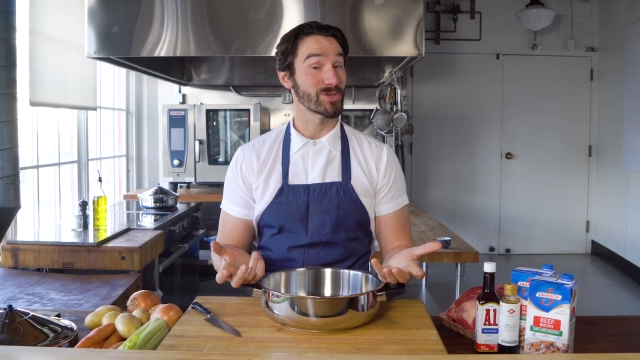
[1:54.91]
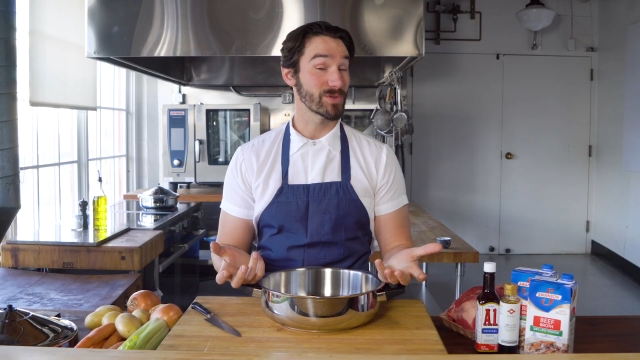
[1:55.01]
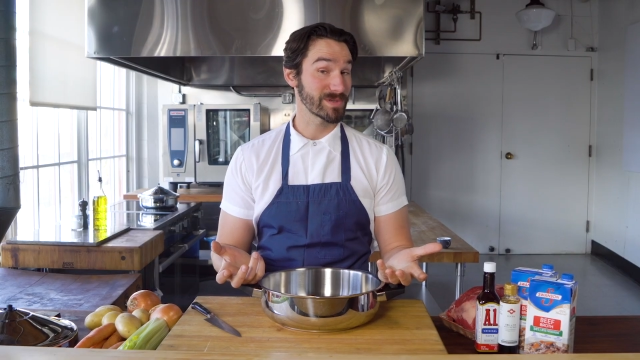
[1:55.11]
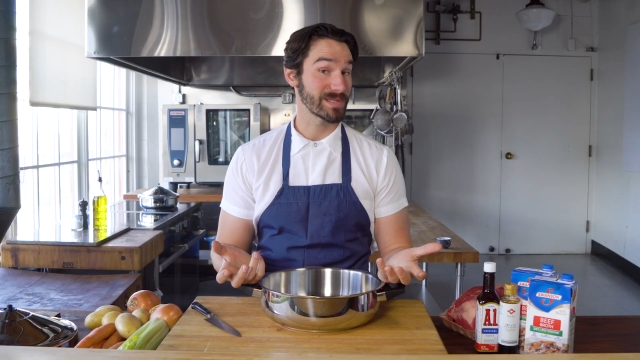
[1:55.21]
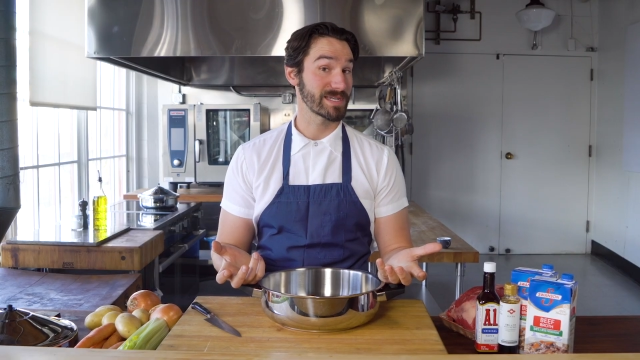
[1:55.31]

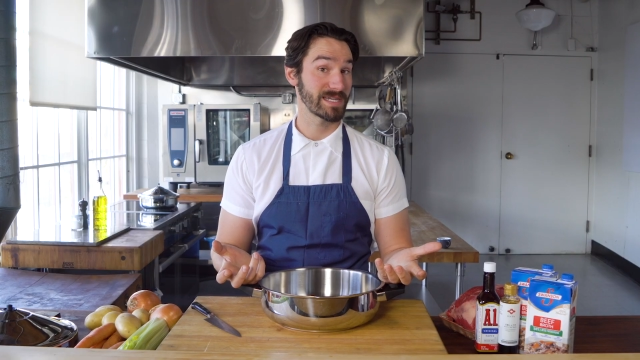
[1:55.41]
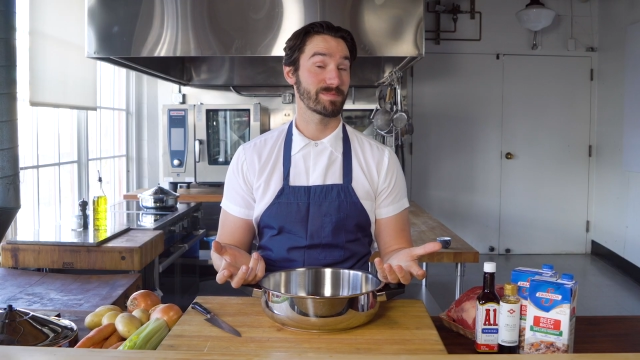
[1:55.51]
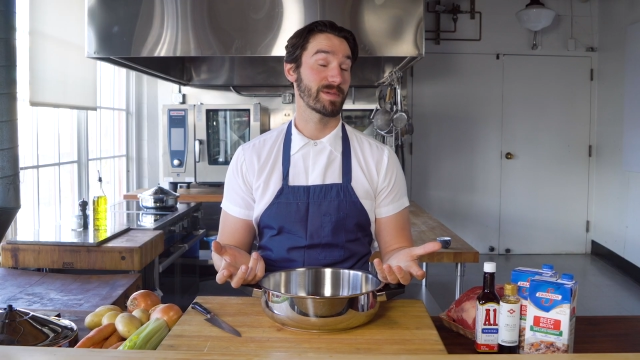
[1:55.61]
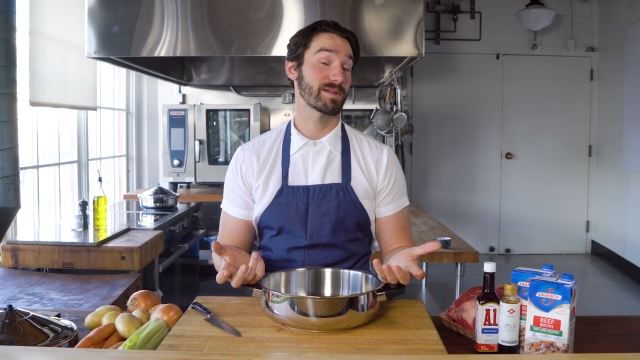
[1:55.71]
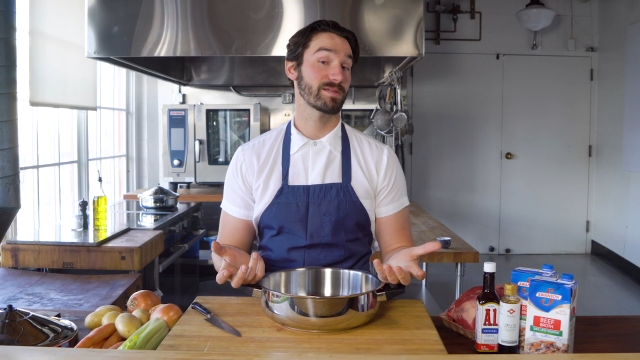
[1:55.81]
usually taste
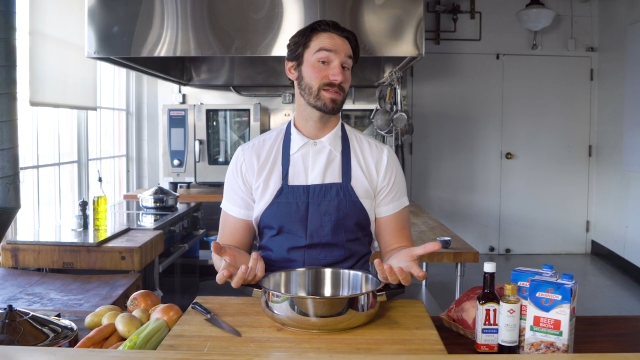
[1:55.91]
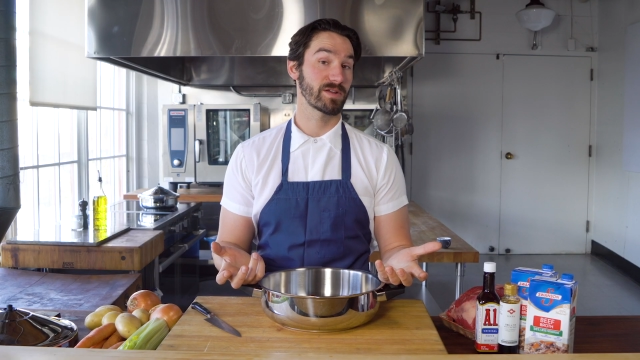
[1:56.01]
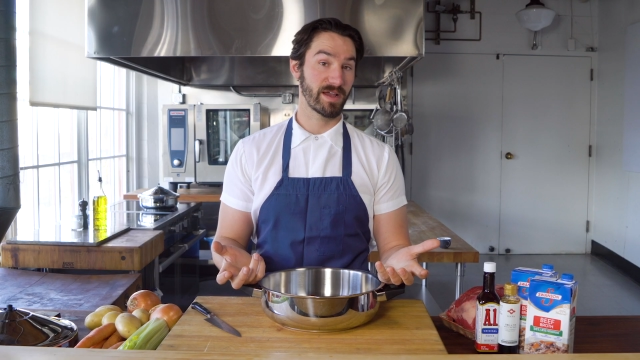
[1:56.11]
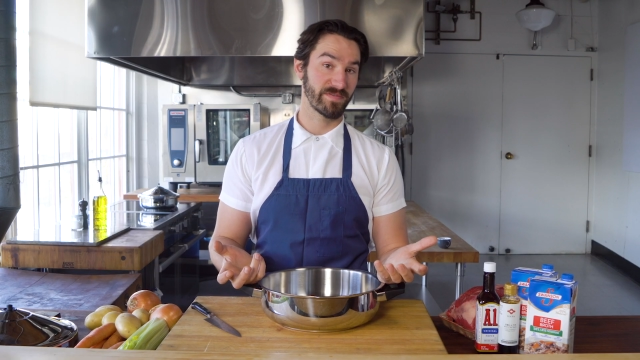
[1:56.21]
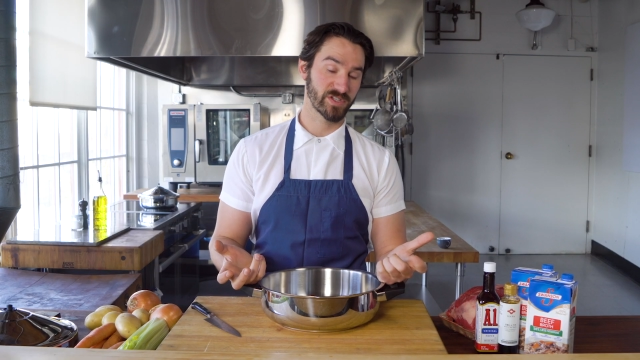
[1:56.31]
better than your
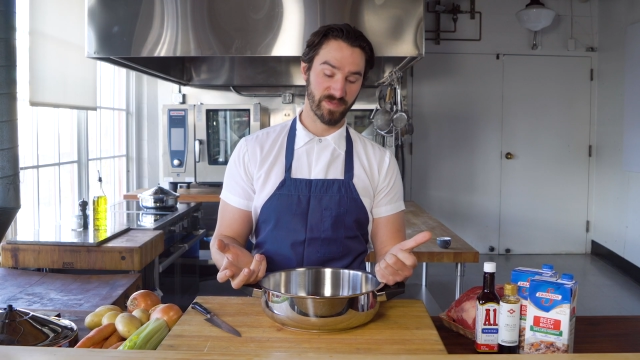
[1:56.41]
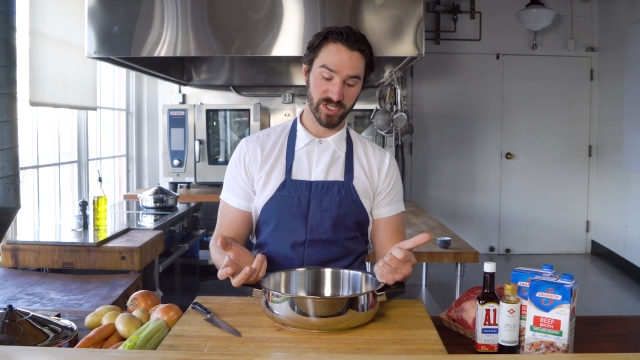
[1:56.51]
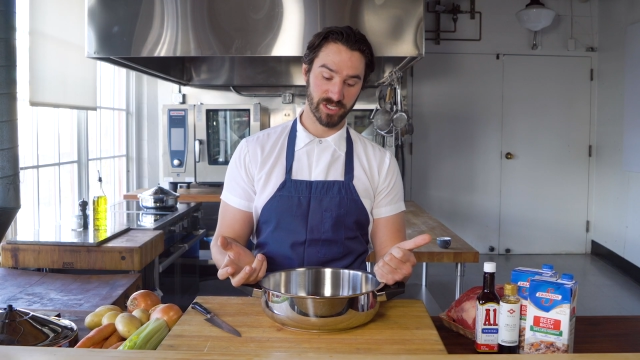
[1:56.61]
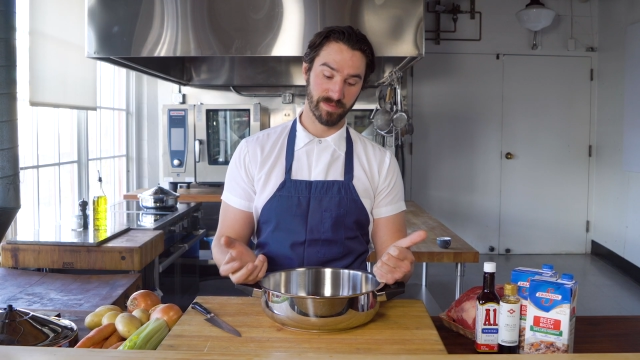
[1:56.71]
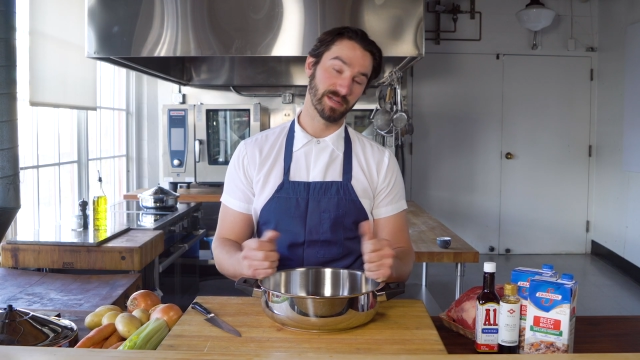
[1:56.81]
average
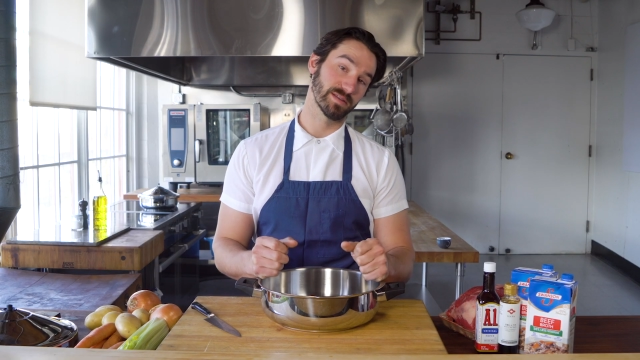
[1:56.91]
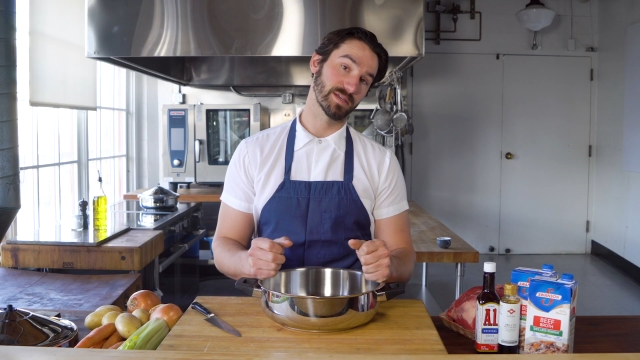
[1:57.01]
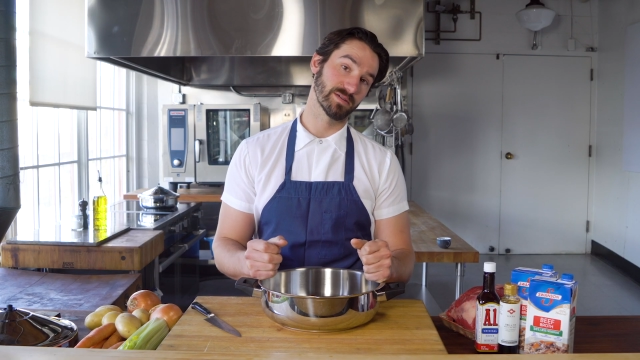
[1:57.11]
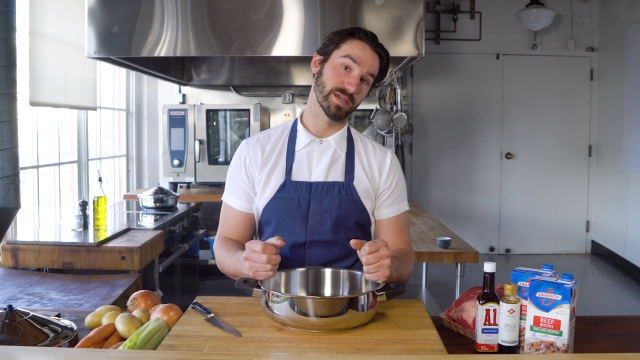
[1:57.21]
fresh tomato that you